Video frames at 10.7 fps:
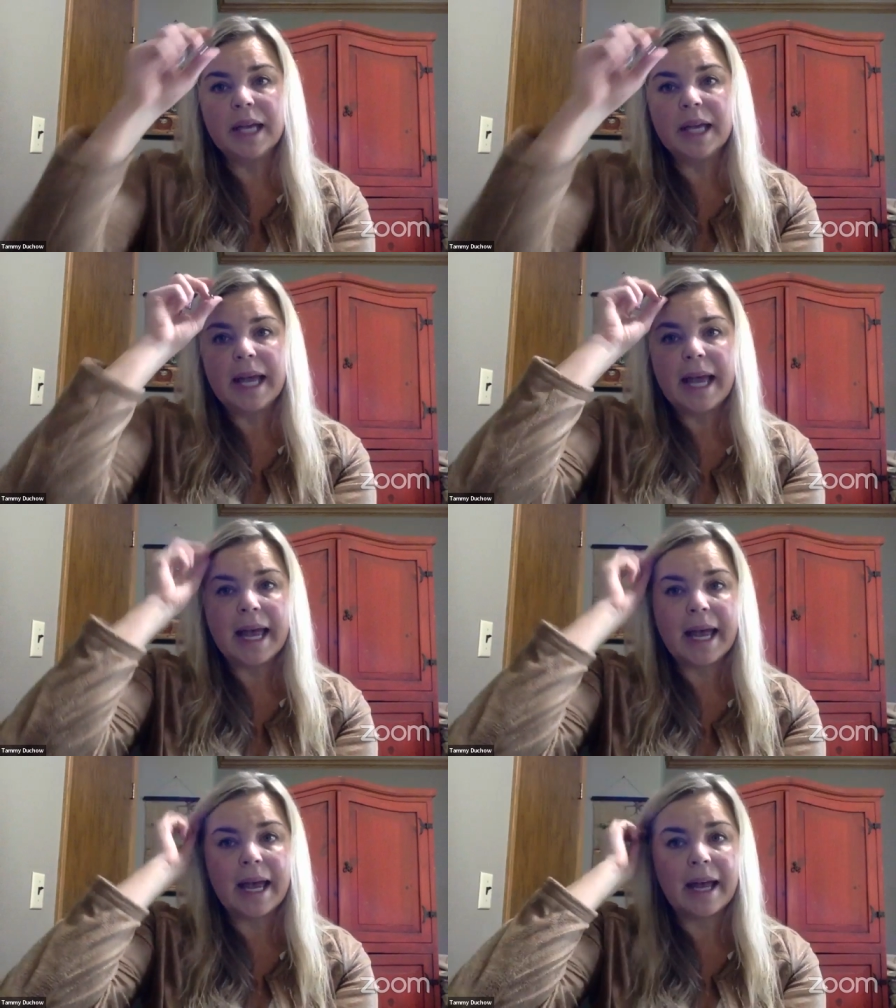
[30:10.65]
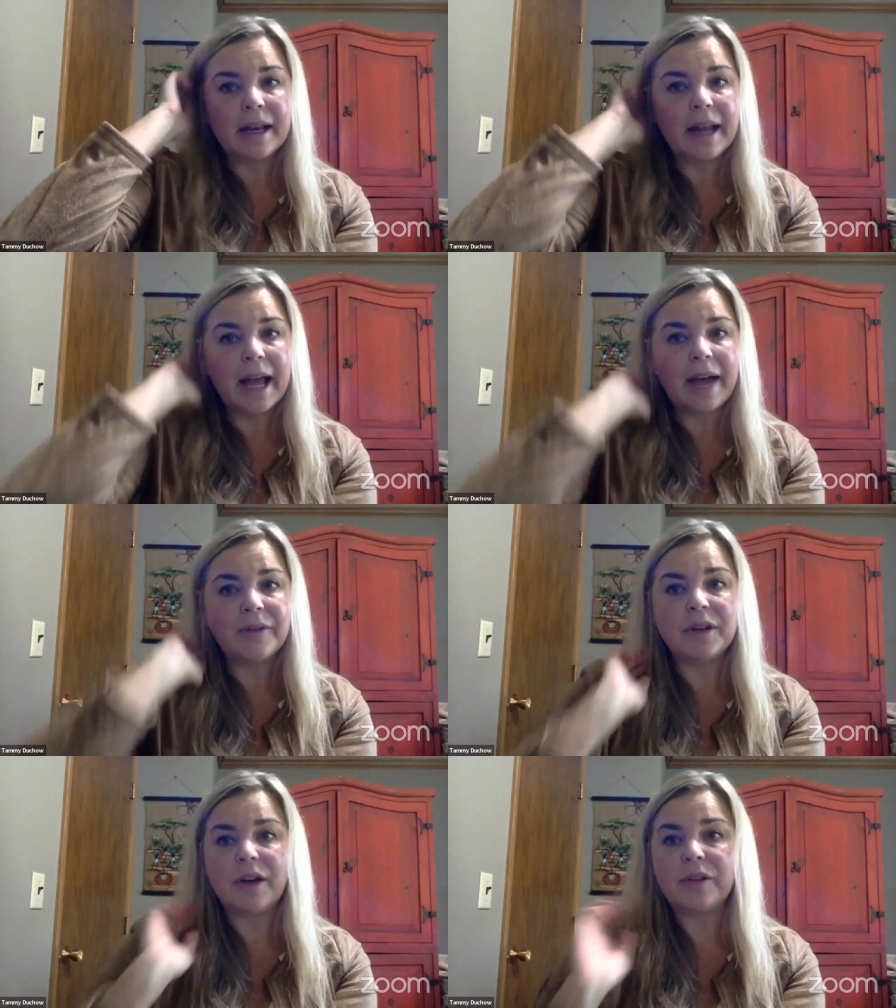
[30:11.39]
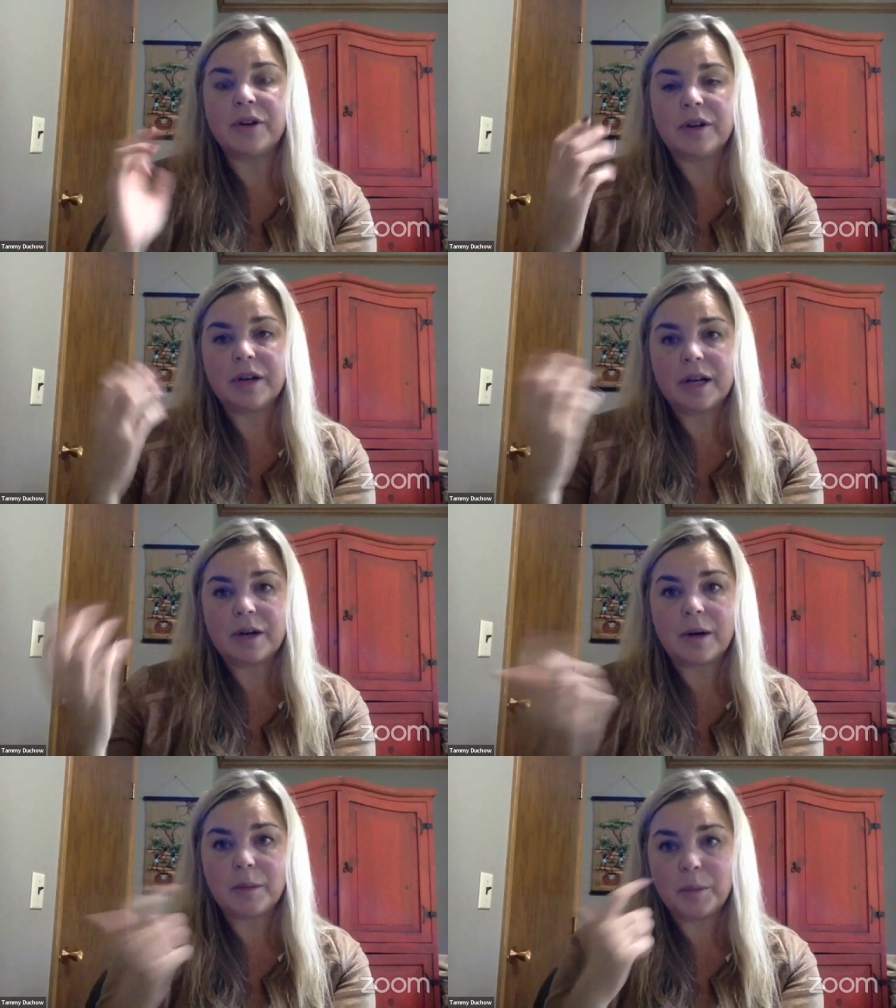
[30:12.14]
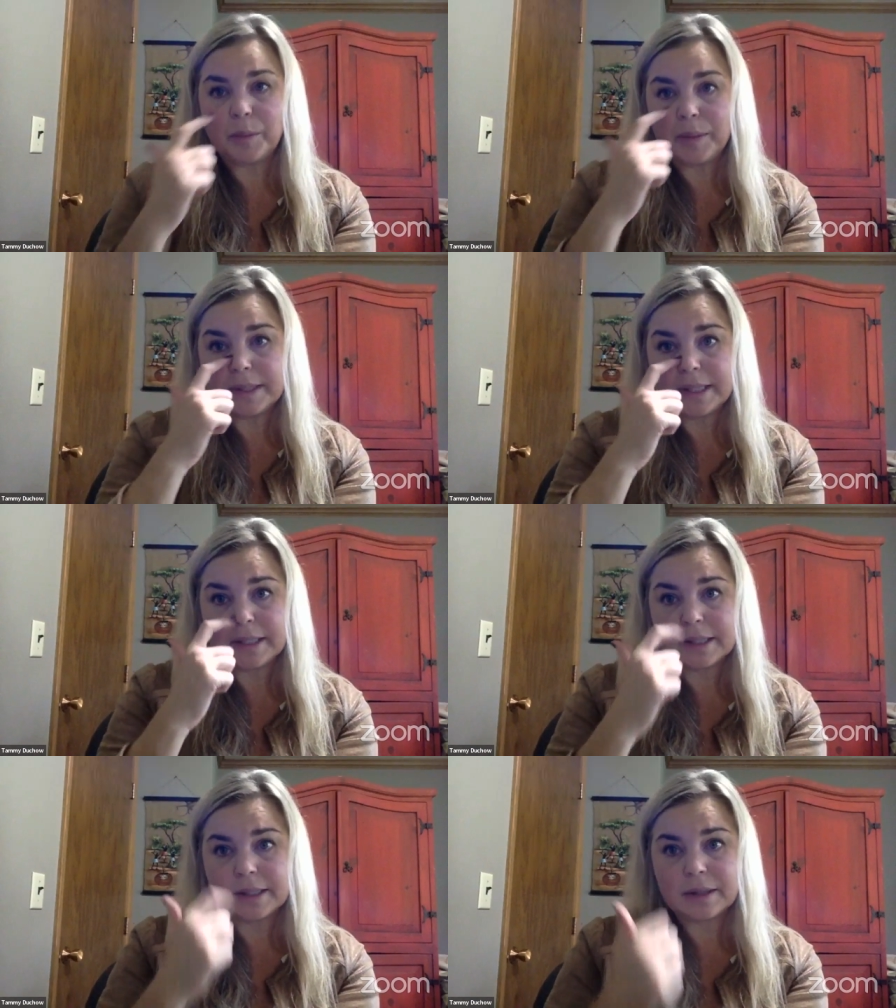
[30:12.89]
and have another incredible business